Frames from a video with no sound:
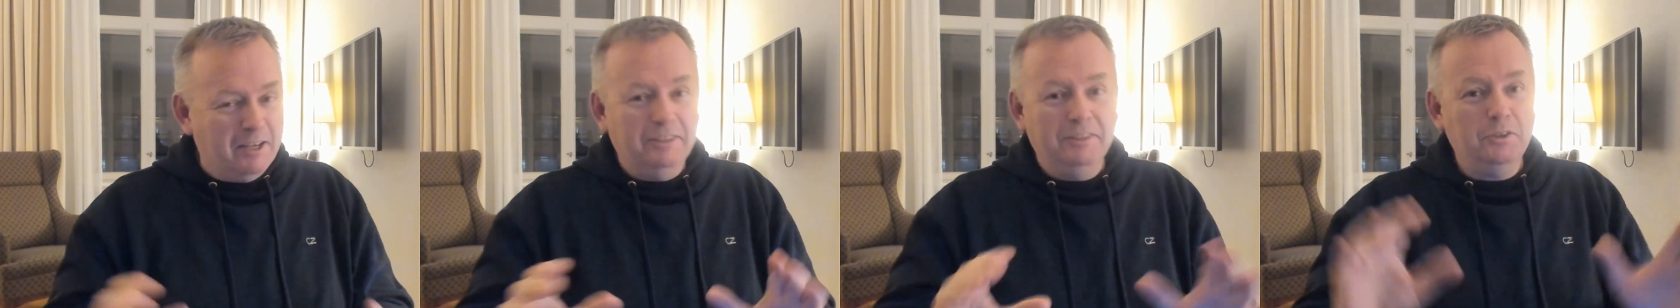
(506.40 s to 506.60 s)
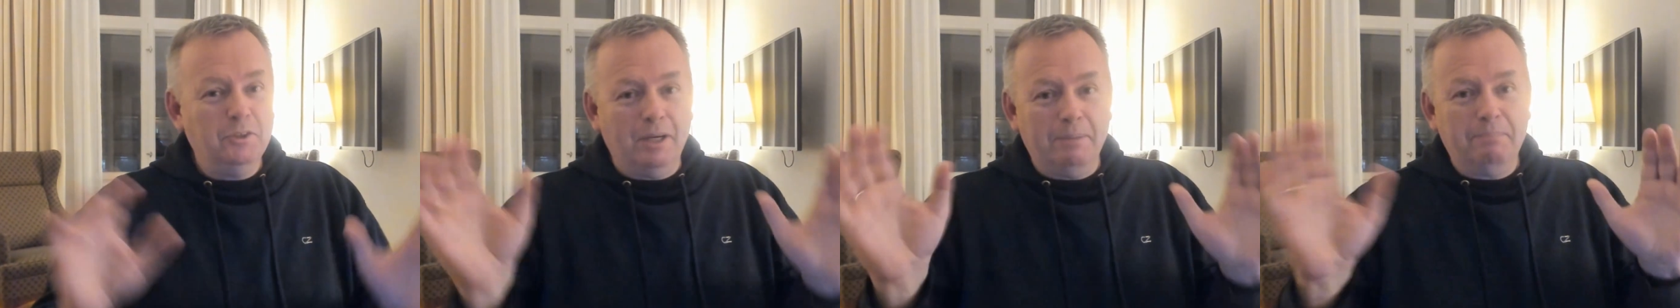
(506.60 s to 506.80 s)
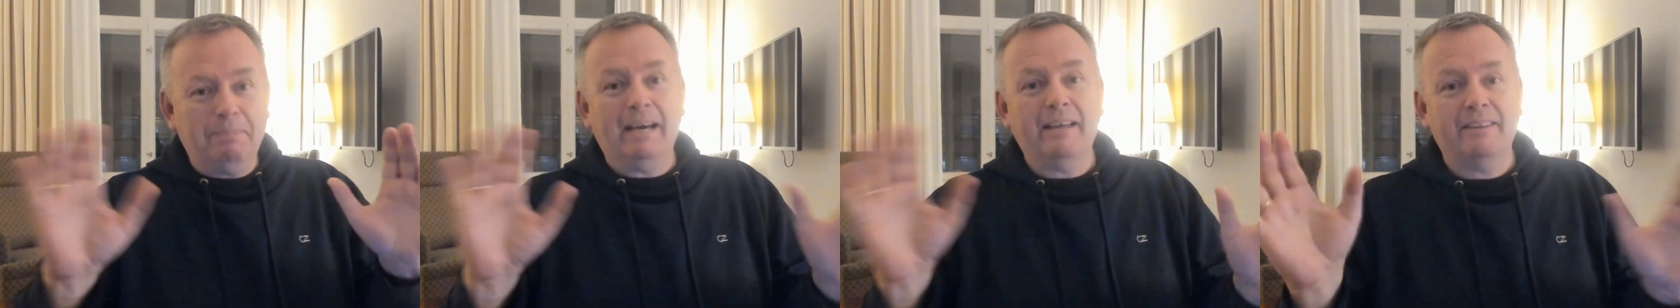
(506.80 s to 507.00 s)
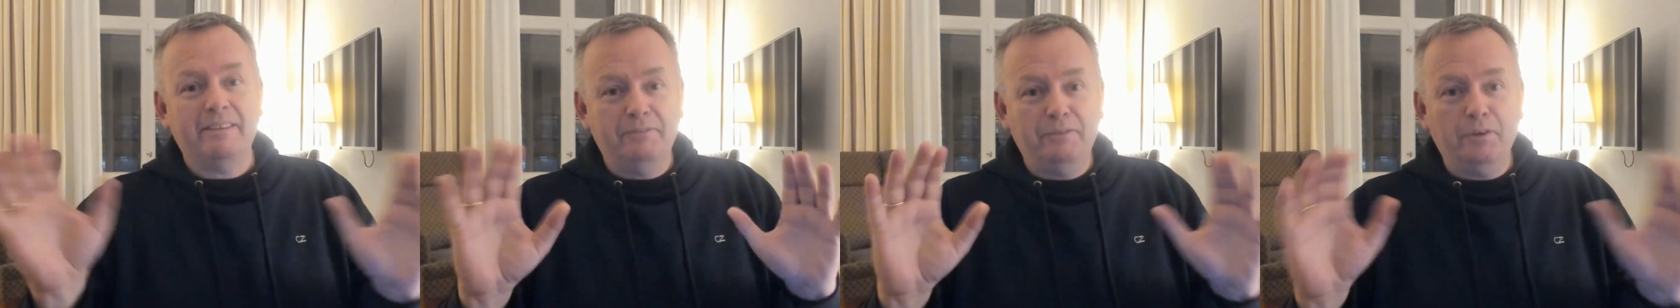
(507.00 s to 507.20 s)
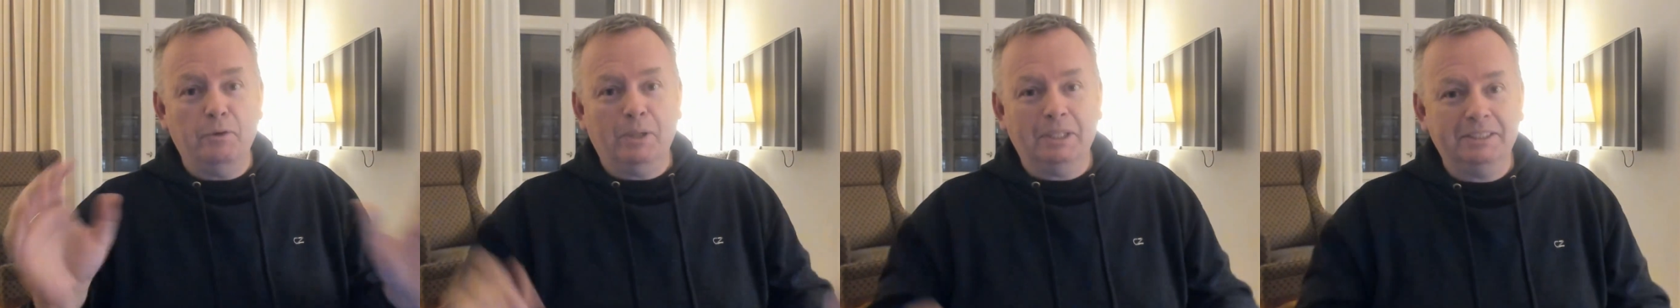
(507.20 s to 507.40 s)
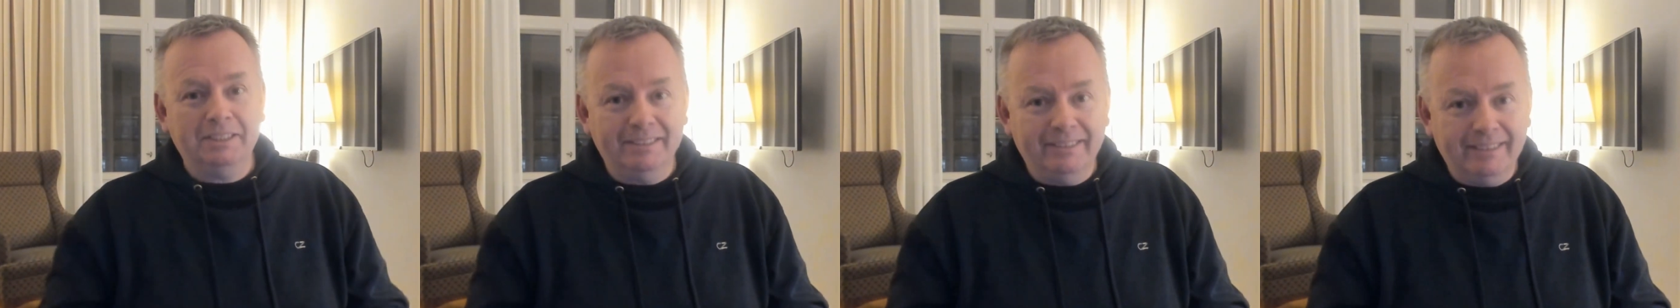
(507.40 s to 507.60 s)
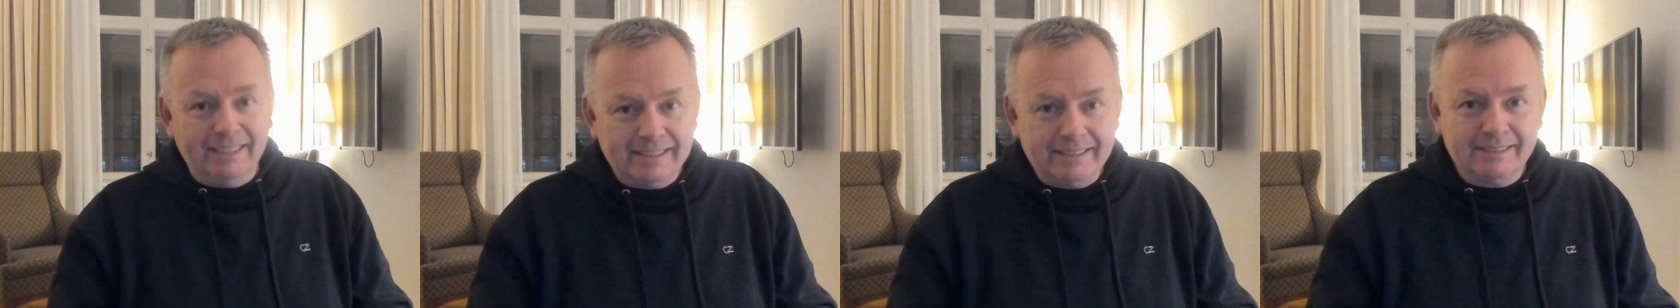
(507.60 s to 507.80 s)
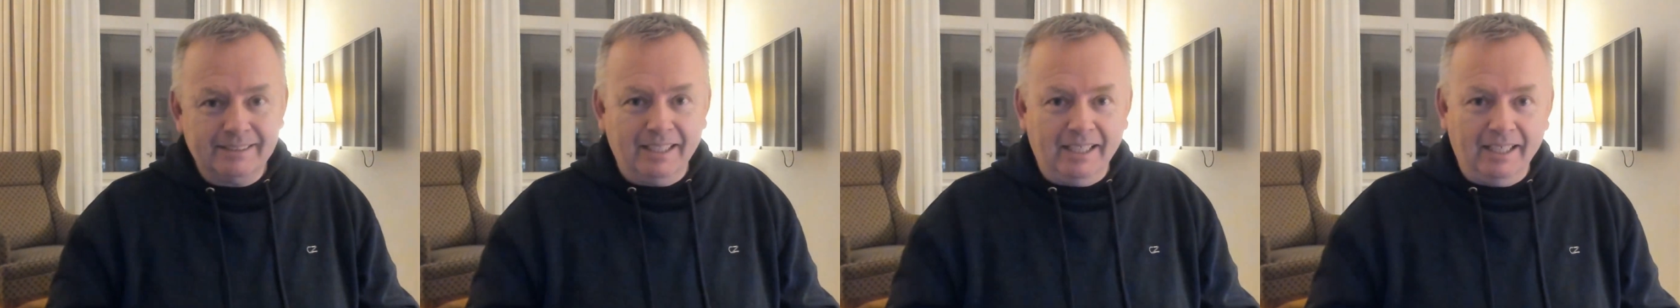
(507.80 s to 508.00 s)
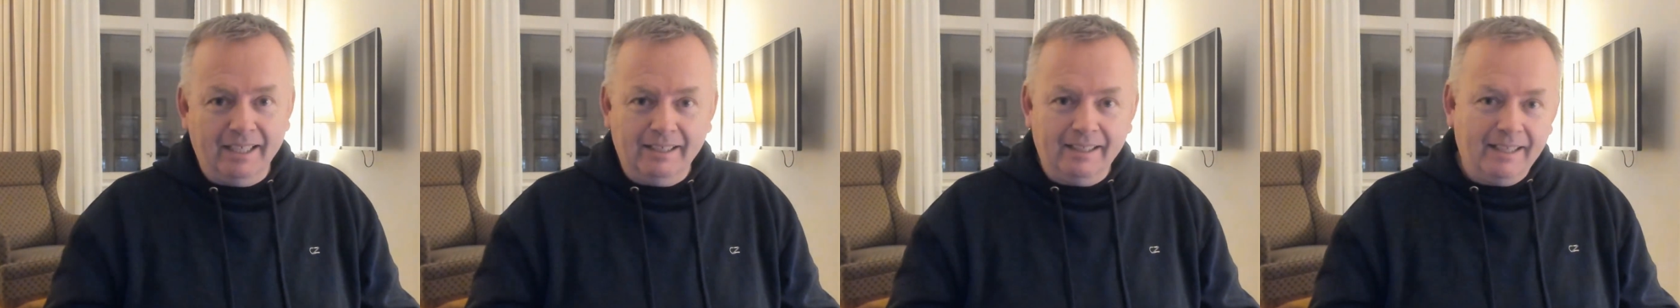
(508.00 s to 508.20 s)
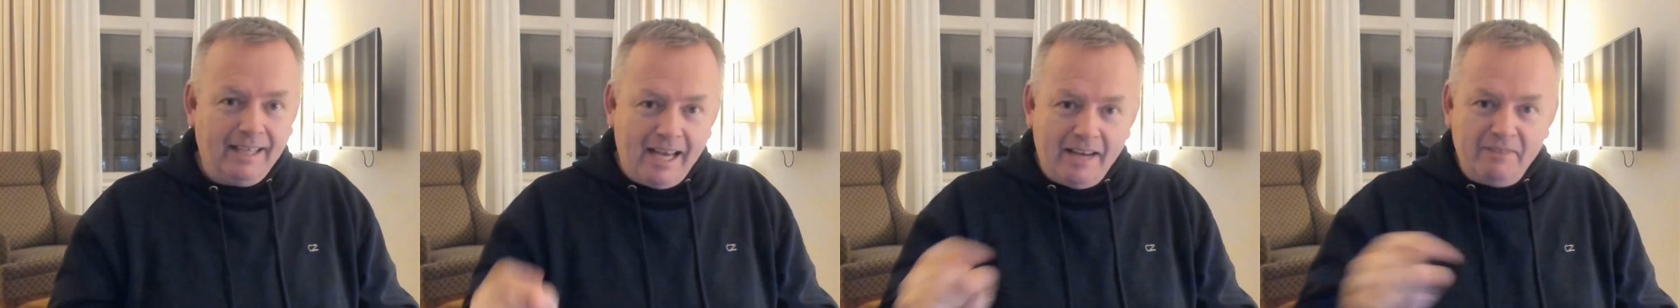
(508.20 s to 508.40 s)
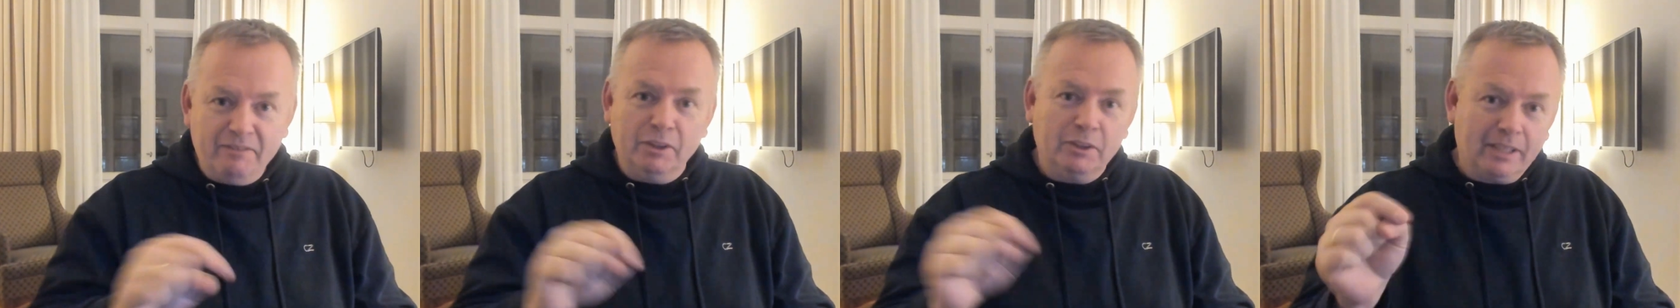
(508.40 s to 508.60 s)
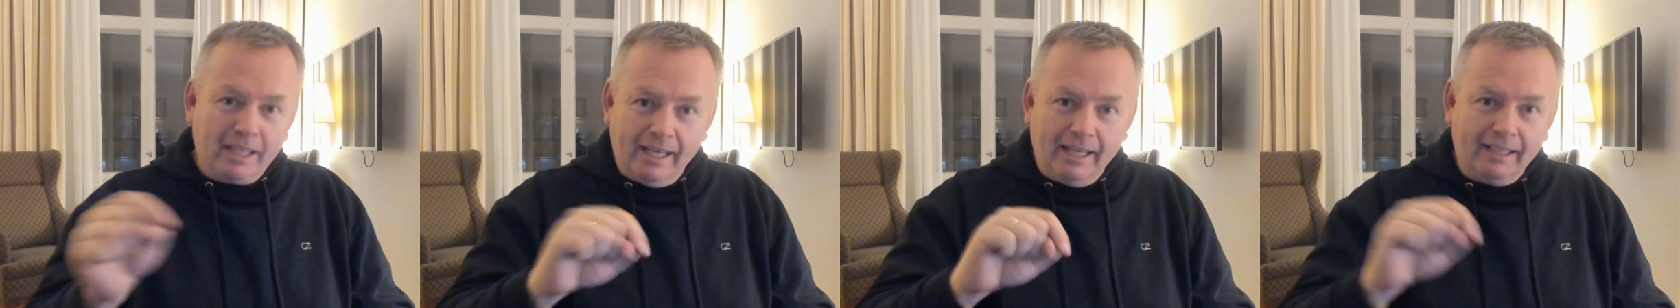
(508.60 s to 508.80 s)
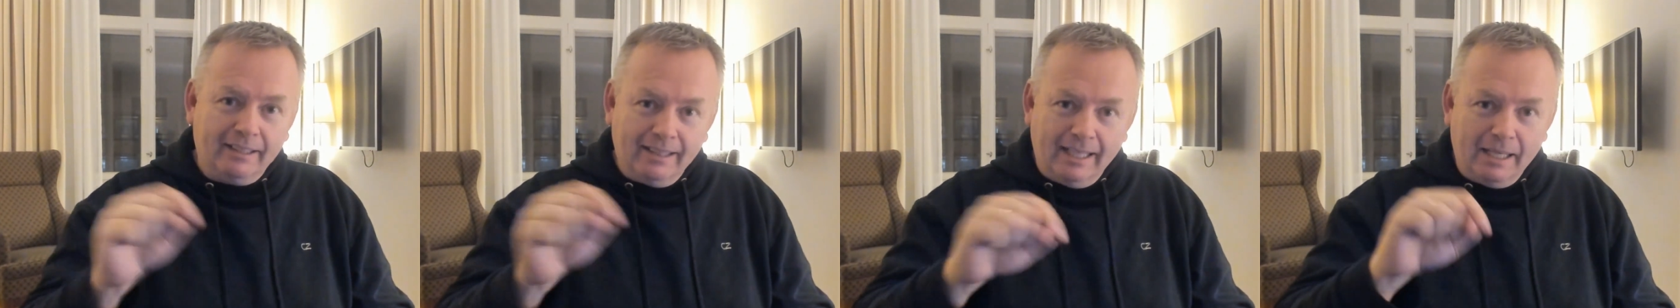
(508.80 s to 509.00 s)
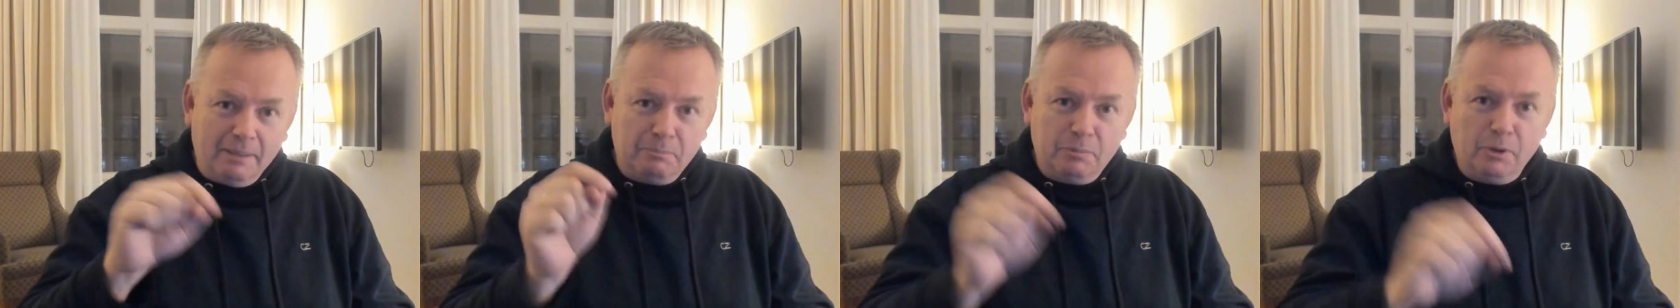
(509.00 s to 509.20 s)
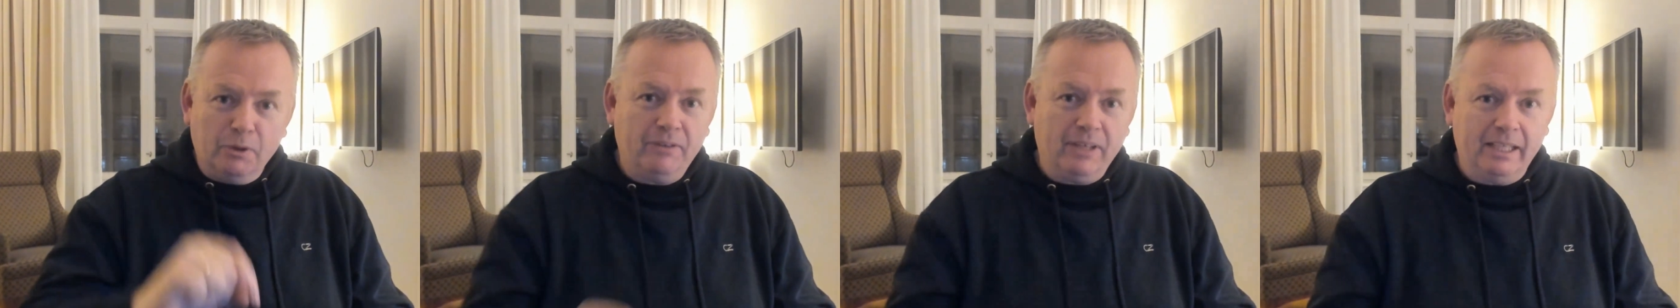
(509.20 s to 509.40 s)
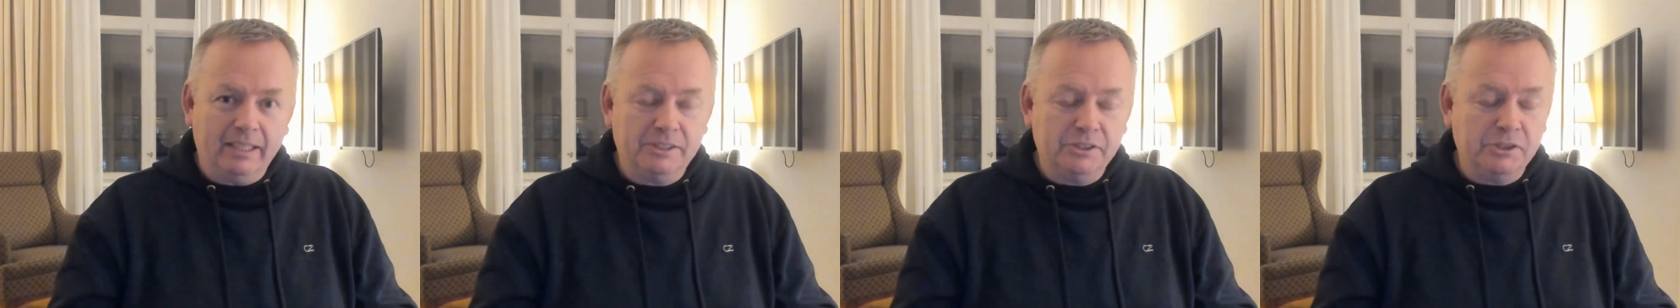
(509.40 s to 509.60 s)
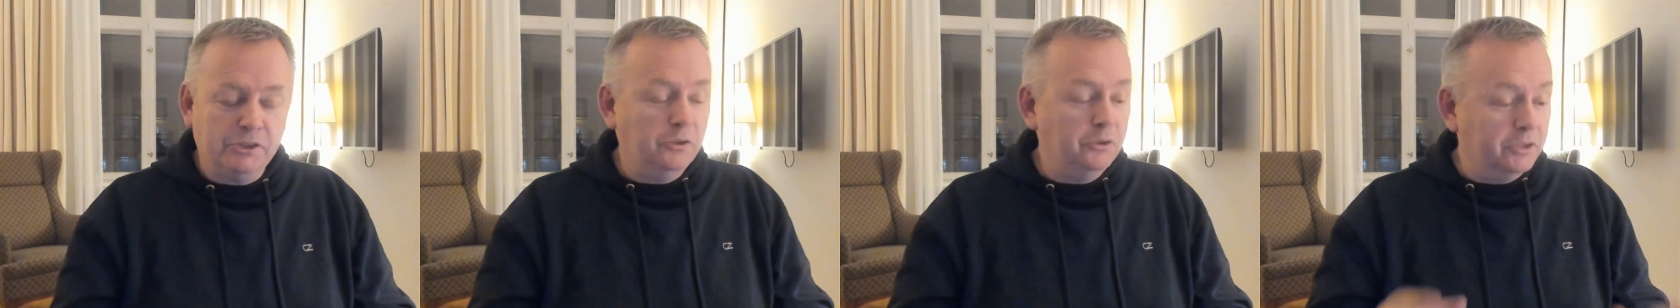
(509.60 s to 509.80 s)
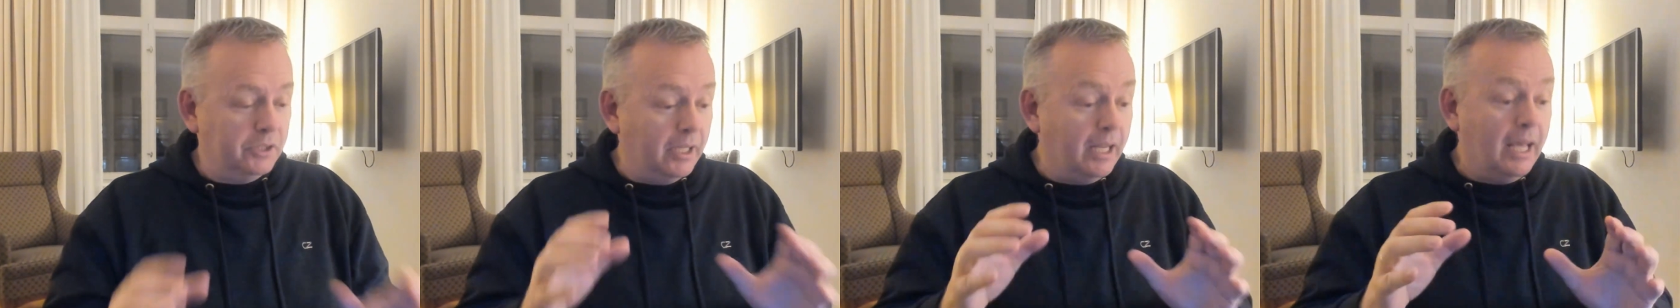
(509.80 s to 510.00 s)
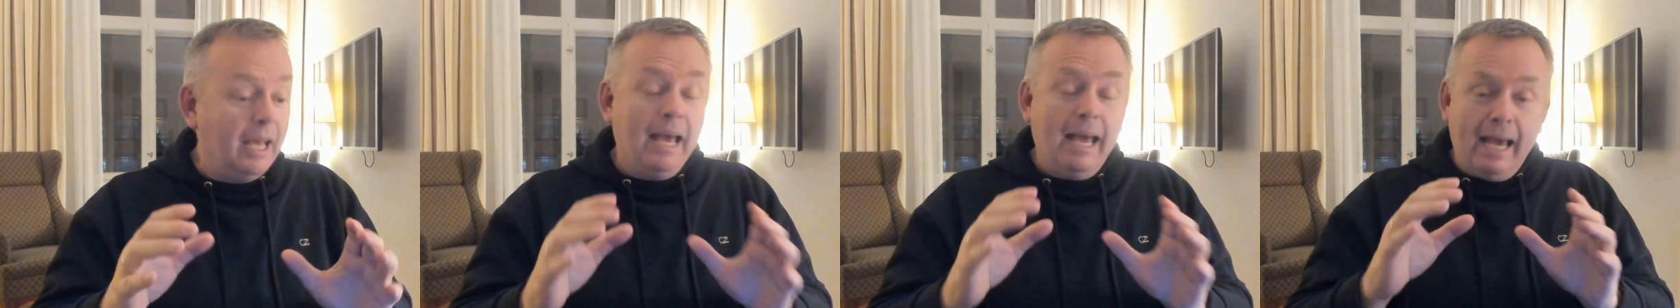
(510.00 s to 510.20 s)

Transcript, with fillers: UiPath, if you're watching this, uh, have a look at, at Profile Execution.